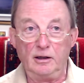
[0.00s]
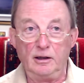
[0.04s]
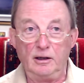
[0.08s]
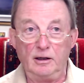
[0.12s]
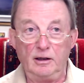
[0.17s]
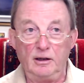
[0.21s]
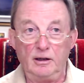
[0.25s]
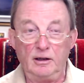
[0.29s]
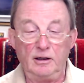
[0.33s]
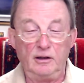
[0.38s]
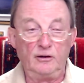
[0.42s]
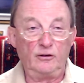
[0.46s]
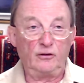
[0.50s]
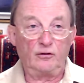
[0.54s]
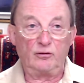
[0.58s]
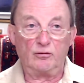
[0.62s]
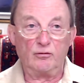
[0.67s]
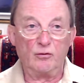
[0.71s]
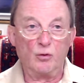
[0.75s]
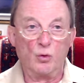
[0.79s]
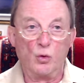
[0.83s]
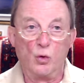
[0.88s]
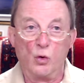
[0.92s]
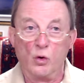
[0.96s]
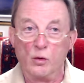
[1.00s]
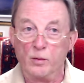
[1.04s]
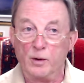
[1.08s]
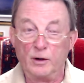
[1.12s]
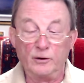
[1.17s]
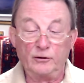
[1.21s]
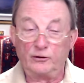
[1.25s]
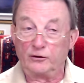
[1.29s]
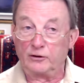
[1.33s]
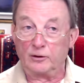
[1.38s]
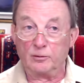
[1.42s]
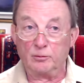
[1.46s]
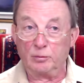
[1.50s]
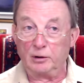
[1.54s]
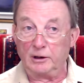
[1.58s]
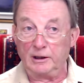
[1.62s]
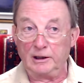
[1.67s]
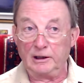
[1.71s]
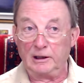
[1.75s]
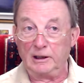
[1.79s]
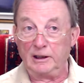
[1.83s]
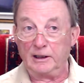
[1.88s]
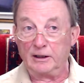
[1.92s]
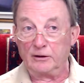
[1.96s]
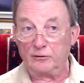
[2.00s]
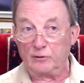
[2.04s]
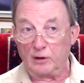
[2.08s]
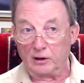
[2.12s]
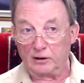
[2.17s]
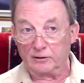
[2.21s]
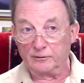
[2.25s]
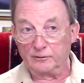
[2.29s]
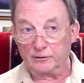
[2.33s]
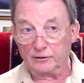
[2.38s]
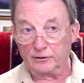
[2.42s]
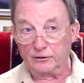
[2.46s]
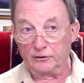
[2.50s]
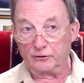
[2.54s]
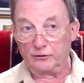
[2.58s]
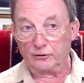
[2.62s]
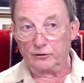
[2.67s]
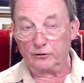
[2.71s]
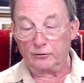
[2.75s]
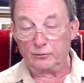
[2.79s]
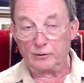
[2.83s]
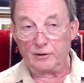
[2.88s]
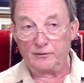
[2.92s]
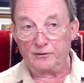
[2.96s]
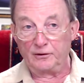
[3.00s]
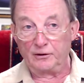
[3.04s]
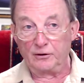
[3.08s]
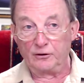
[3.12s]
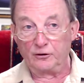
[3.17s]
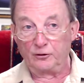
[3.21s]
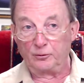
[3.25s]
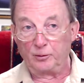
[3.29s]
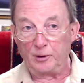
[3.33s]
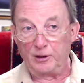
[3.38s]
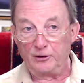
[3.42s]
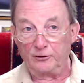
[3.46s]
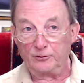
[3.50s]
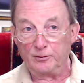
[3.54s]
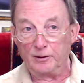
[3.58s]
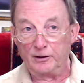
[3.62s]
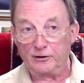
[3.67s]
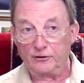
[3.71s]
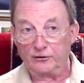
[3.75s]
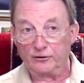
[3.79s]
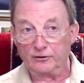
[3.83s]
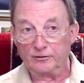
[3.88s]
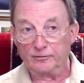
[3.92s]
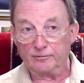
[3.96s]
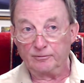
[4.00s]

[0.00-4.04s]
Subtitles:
is almost completely irrelevant to evidence-based medicine.